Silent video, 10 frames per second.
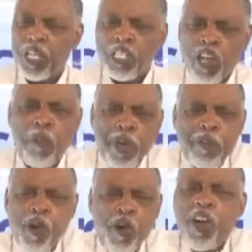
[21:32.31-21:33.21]
Some
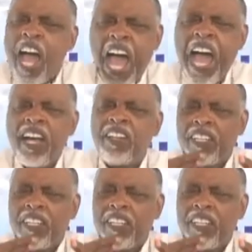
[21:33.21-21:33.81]
people are,